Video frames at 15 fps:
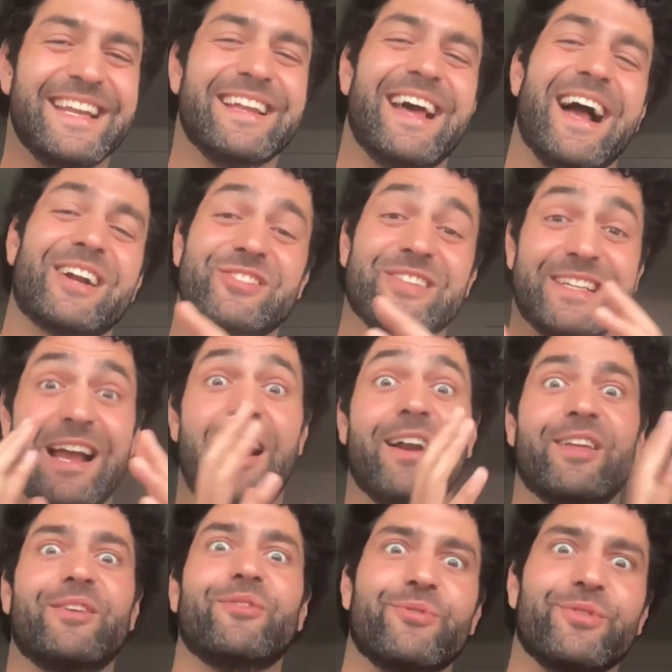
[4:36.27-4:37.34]
actually
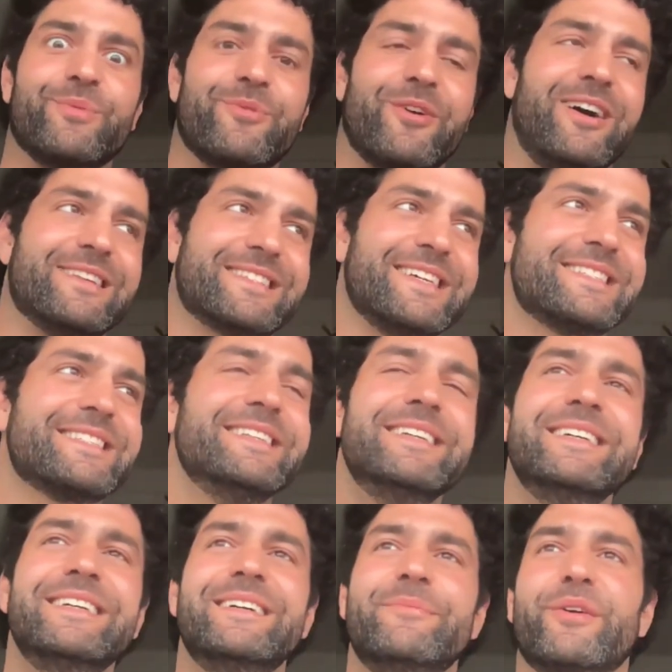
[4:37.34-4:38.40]
guiding you through the process.
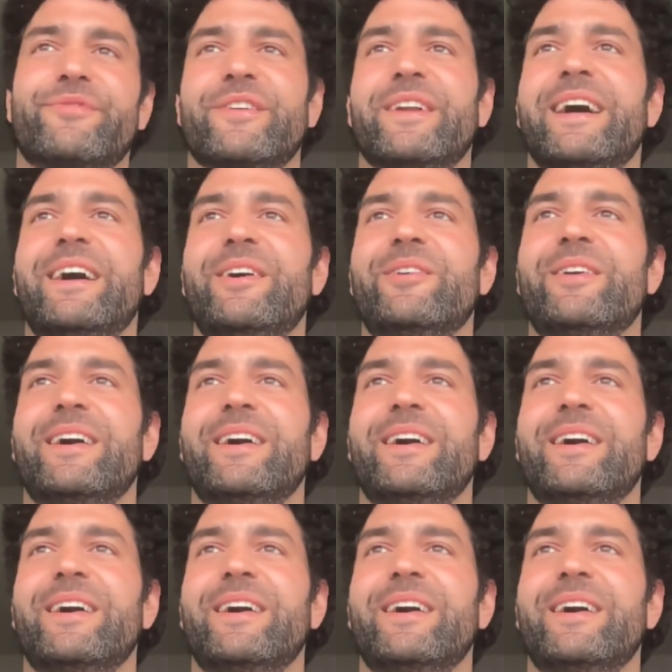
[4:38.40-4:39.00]
But for now,